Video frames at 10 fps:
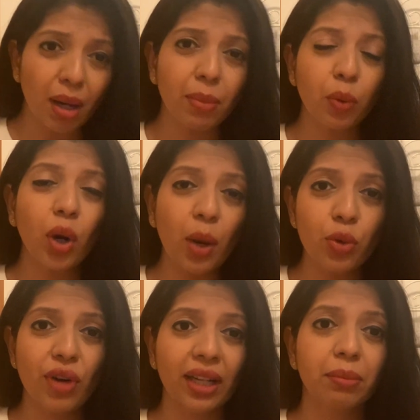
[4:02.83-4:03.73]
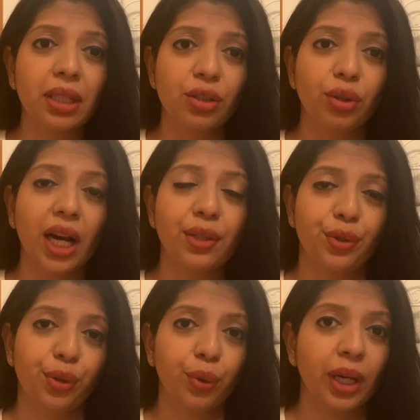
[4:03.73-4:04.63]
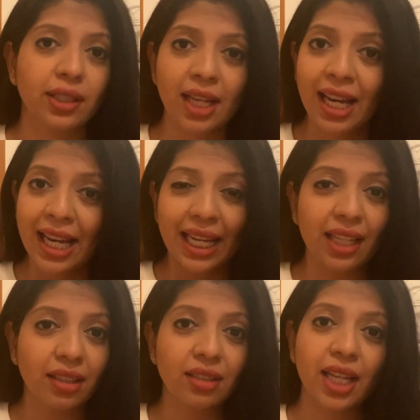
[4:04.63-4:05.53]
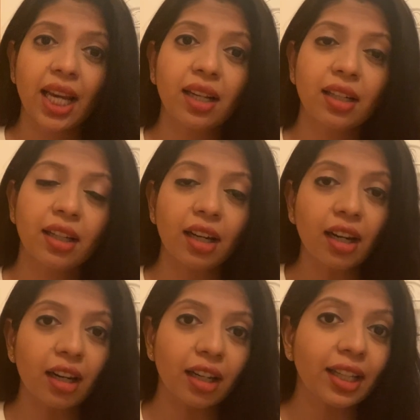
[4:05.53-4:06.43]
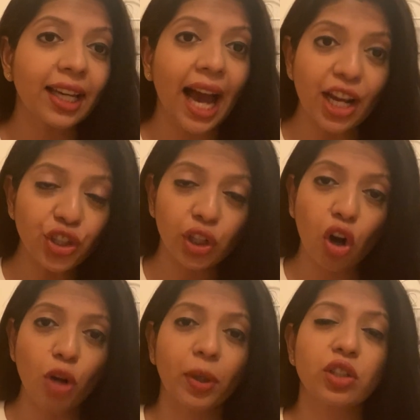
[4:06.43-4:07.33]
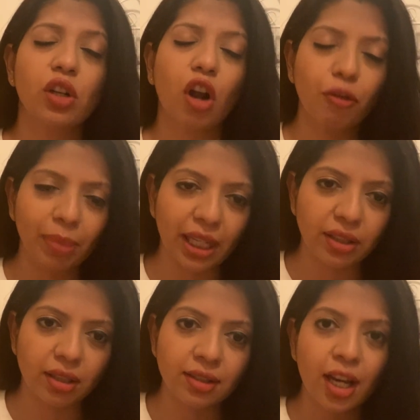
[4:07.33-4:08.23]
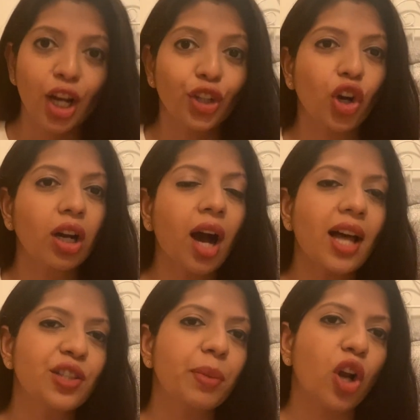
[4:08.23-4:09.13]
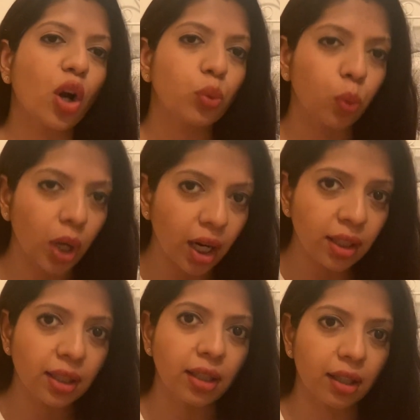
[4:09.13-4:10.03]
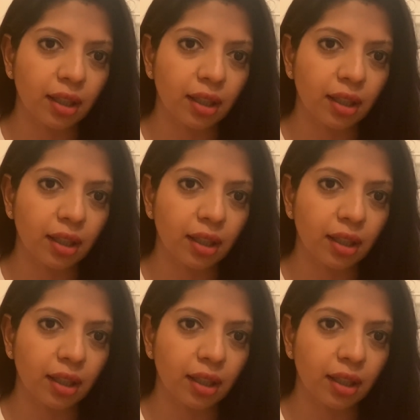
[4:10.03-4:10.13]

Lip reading: But what I would recommend you guys to do is either take cash along, because a lot of places your cards may not work.